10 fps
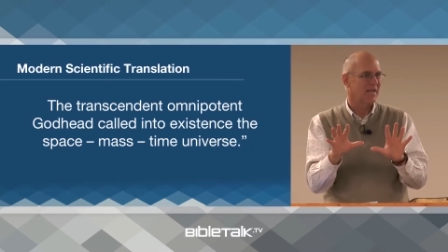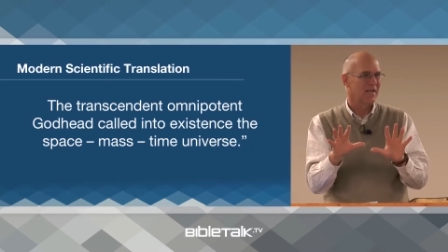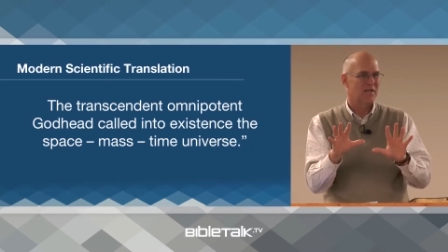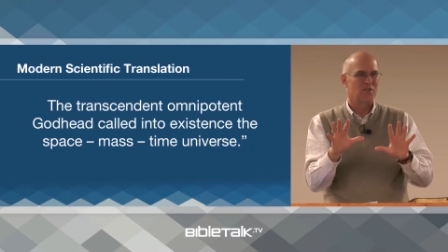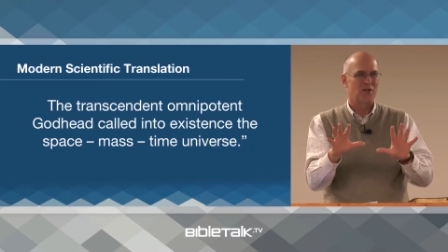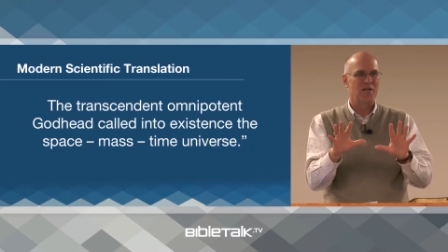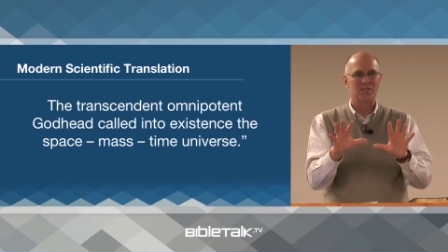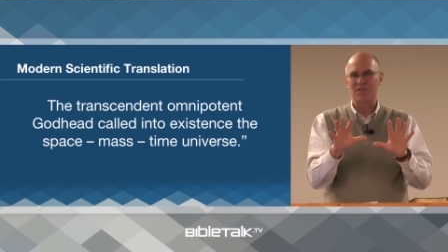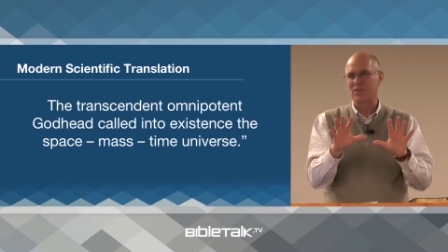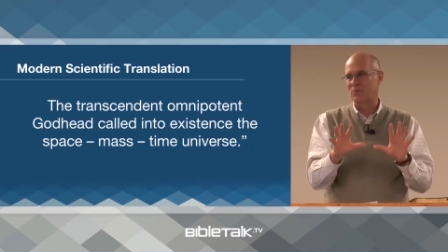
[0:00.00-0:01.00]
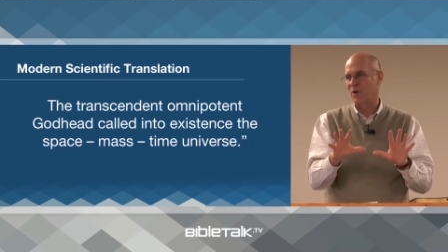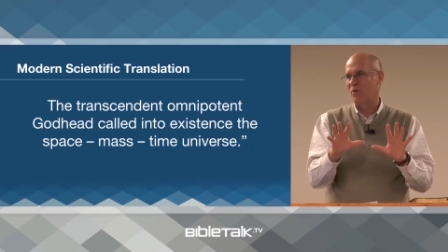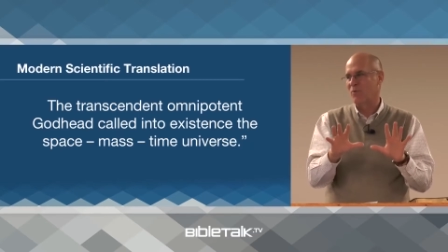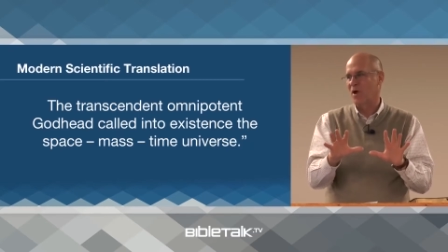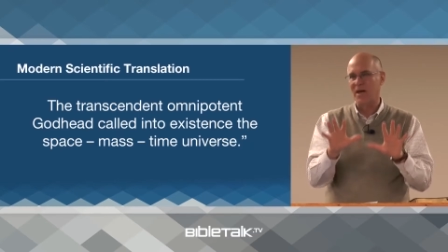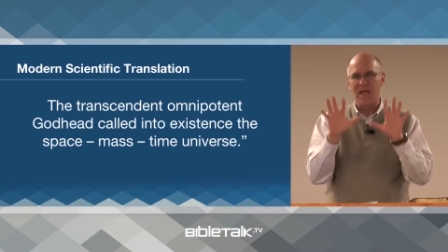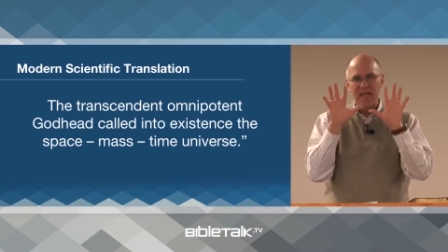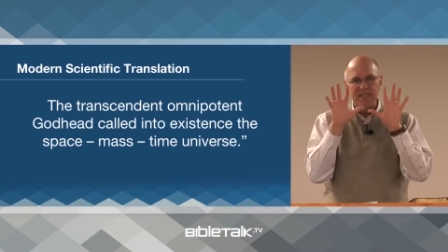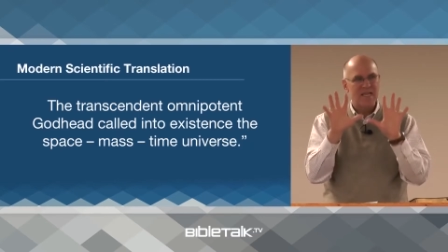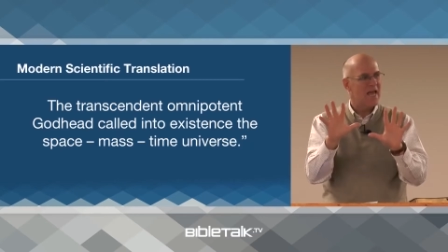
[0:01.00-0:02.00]
in Genesis 1:1.
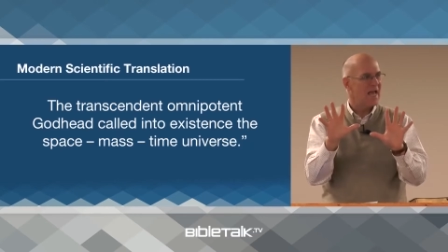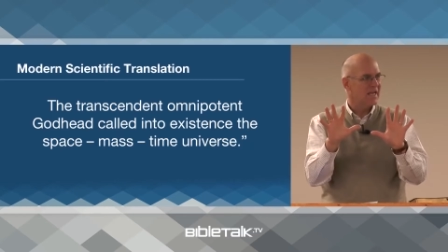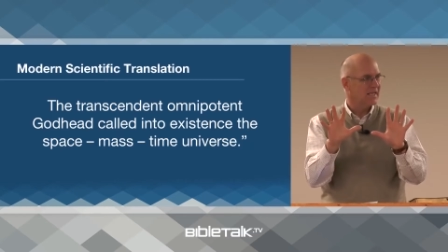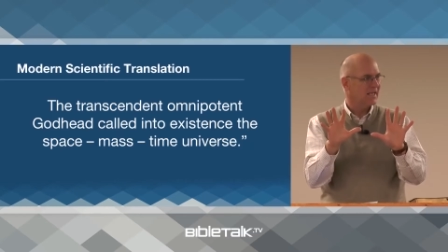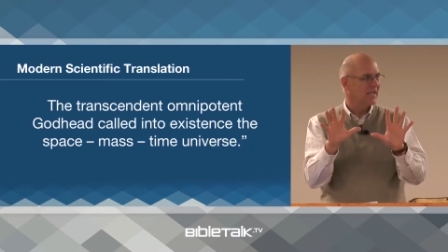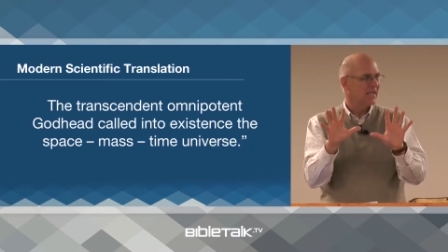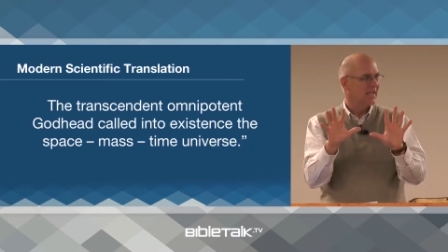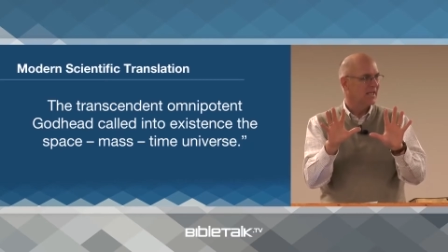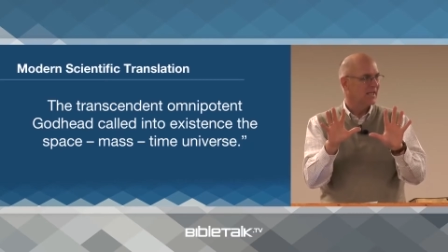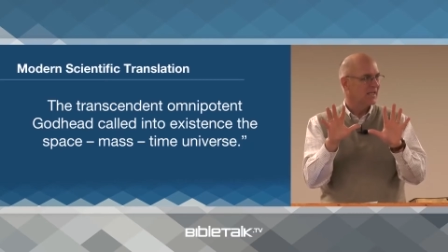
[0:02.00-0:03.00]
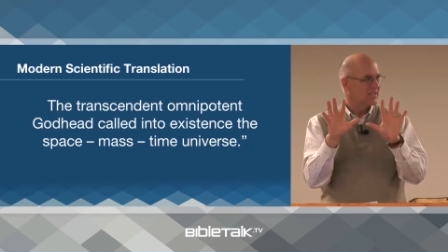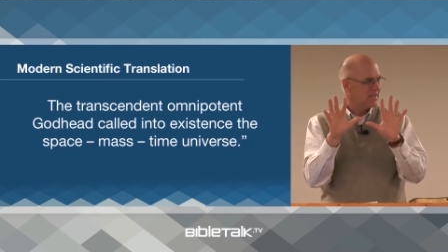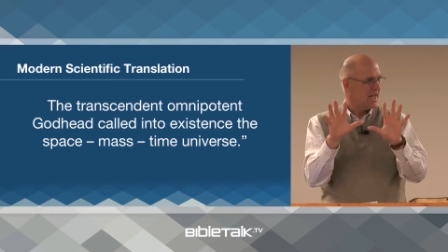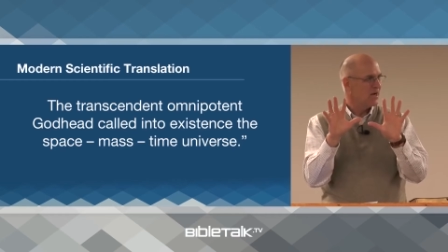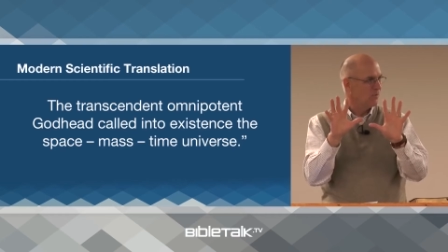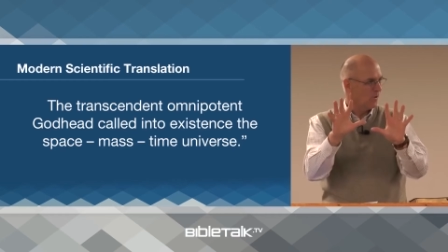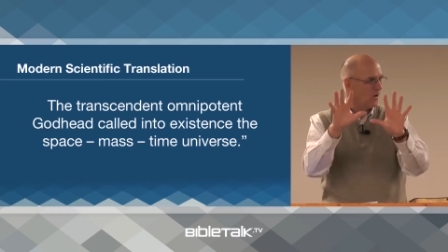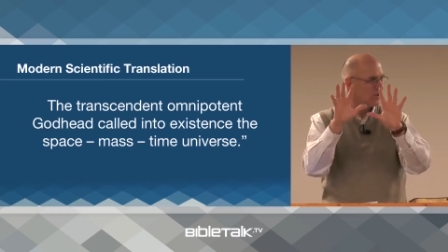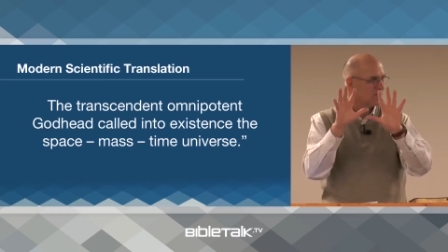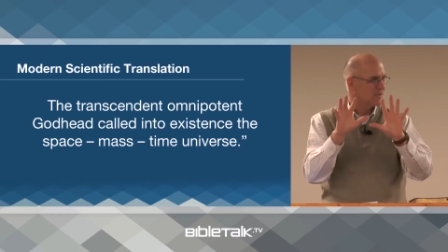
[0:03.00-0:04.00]
10
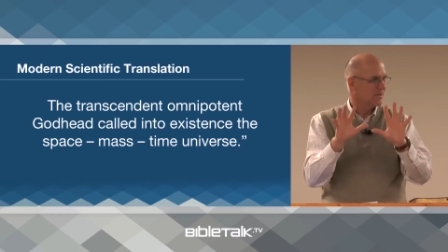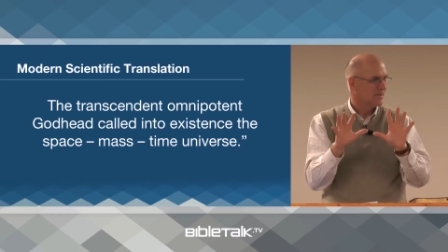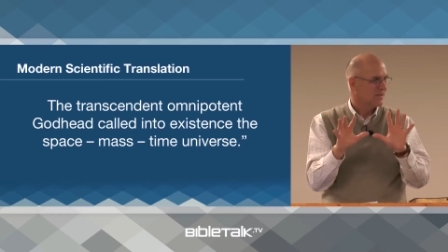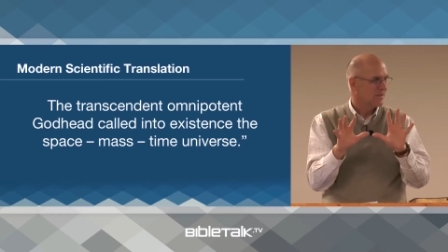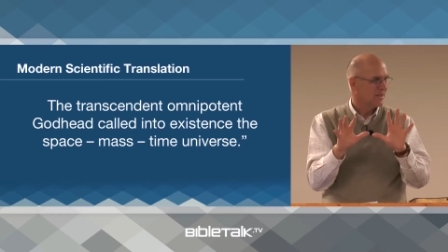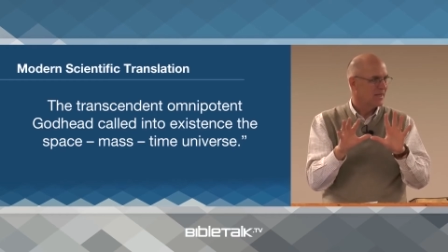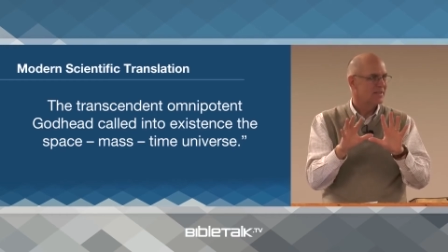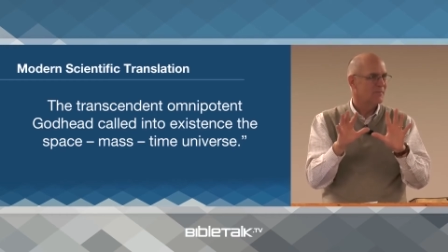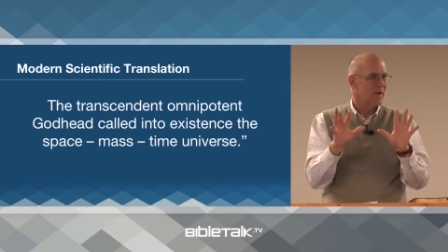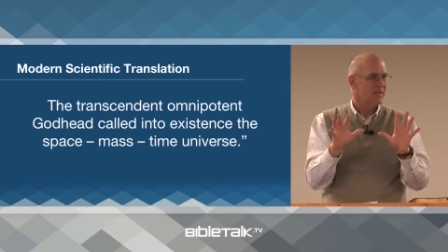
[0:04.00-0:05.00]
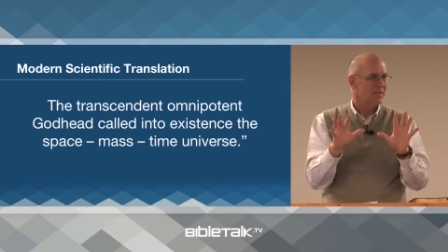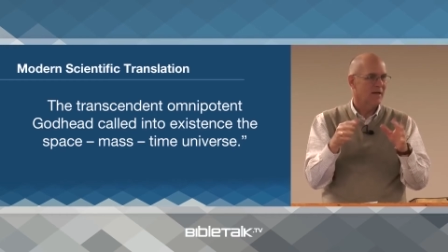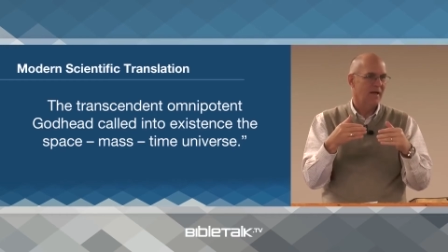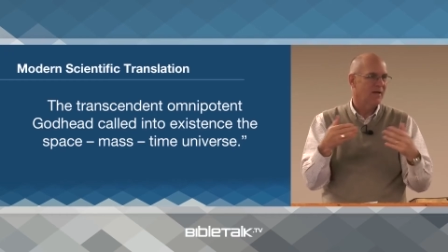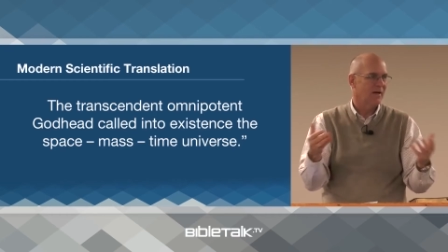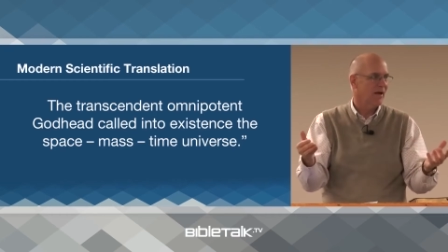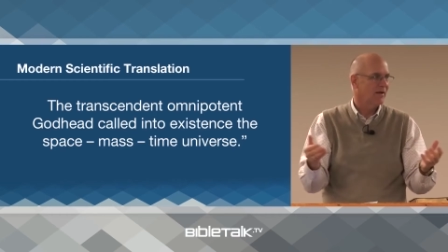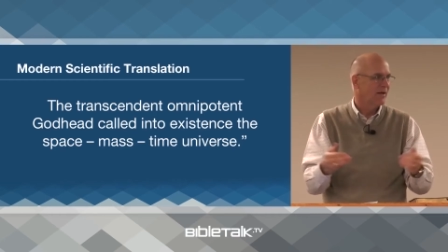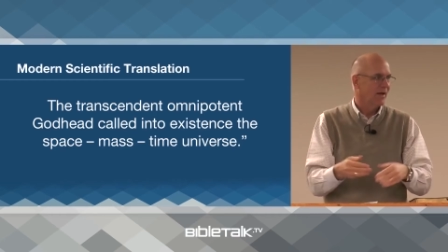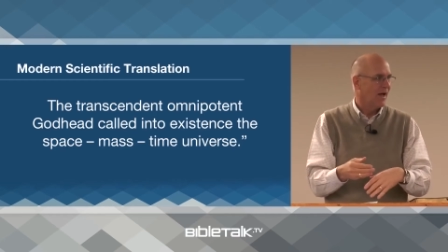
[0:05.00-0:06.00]
words. It's amazing.
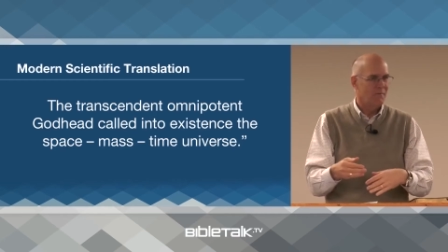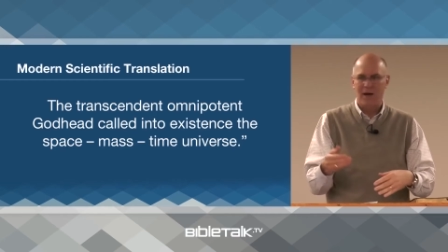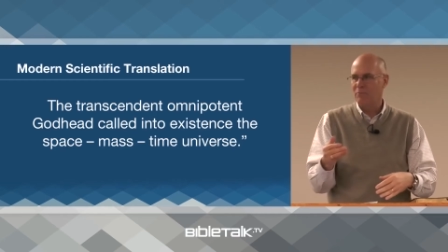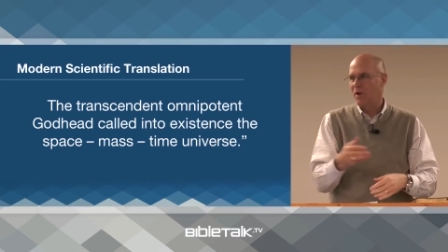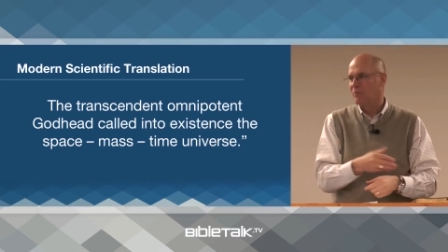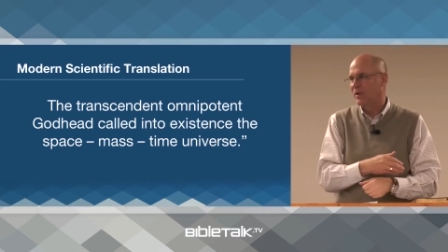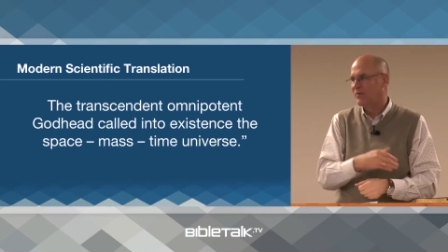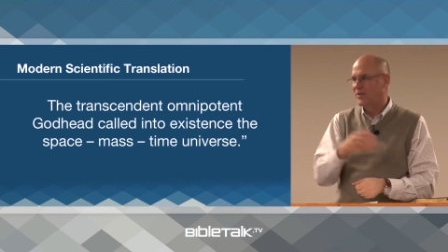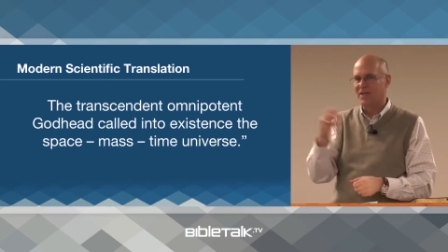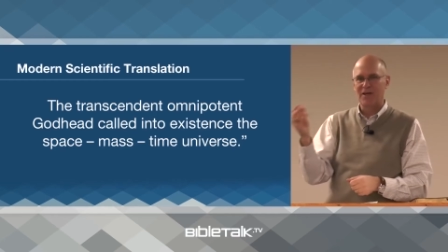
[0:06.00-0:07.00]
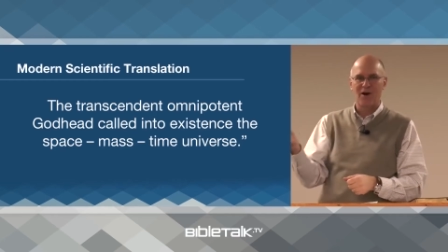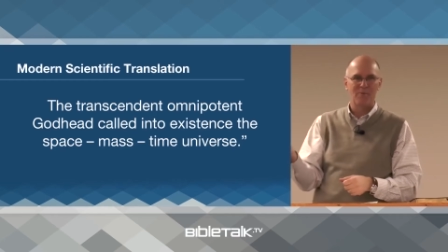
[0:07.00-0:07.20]
I'm going to believe the entire